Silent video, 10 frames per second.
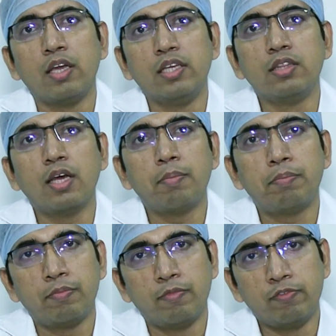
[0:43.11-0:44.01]
in the
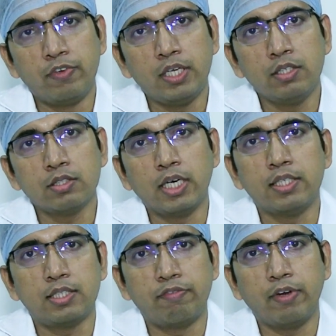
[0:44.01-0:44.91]
vein
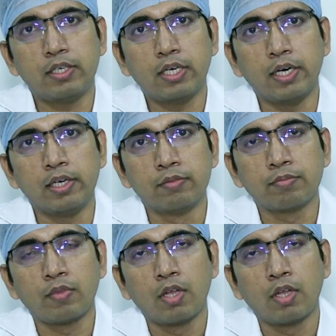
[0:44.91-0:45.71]
that is affected